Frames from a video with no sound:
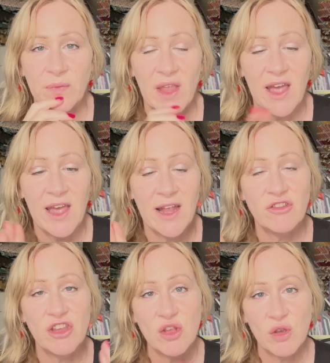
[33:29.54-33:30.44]
And
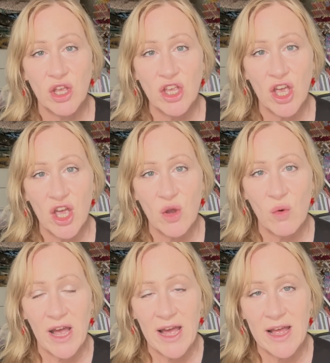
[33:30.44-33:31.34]
you can
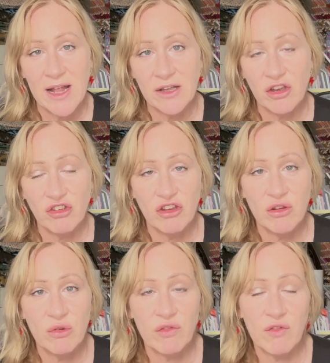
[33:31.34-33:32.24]
go and
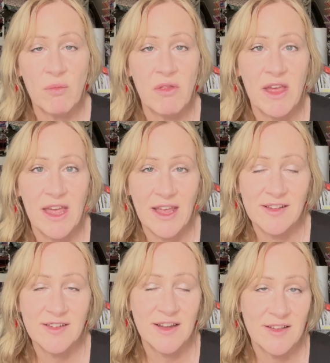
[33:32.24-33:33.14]
choose from their
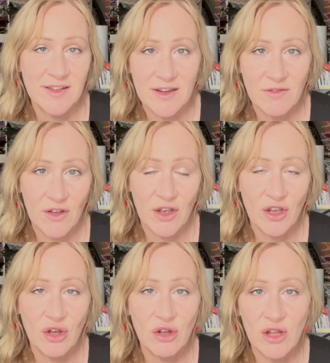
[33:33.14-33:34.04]
extensive
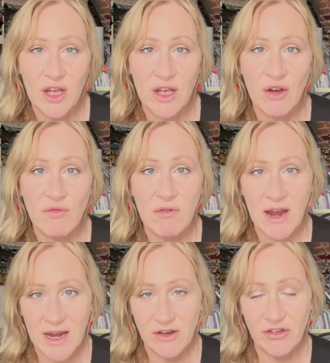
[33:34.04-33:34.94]
colour
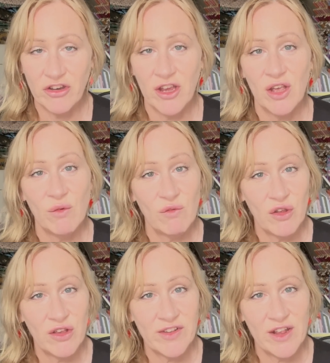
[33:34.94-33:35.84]
range for
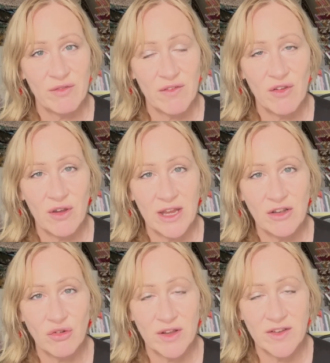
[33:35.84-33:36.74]
yourself if you're
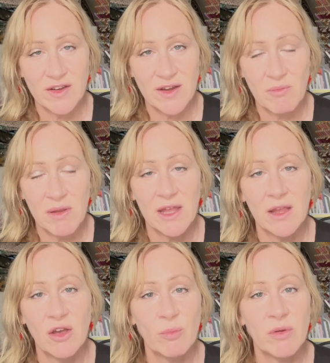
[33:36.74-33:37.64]
interested in picking
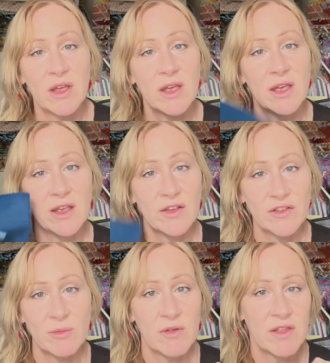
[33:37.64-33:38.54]
up
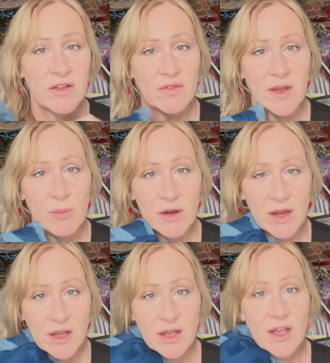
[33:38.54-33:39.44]
some of this
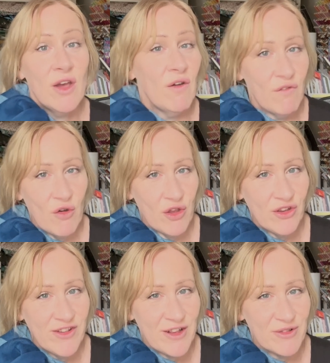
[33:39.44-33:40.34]
fabric for
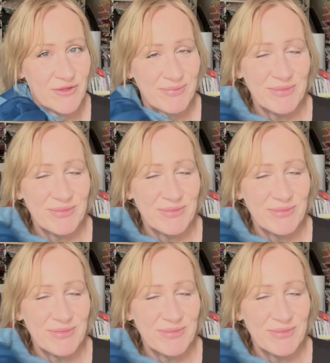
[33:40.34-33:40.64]
yourself.